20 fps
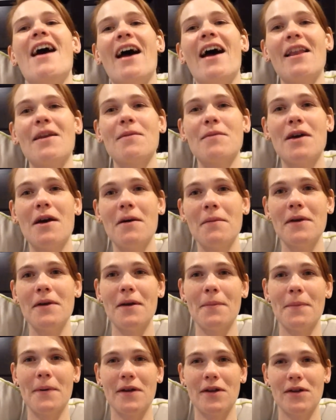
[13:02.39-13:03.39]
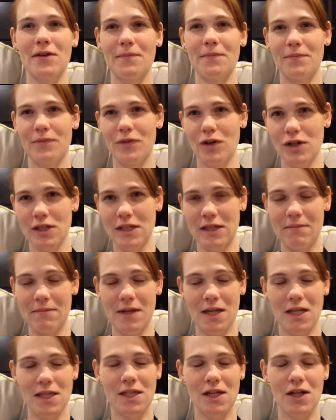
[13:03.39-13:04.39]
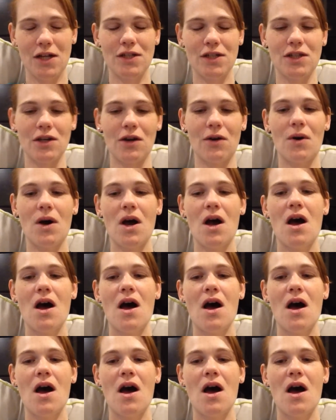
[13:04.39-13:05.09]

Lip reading: and I'm coming up on 13 minutes here, so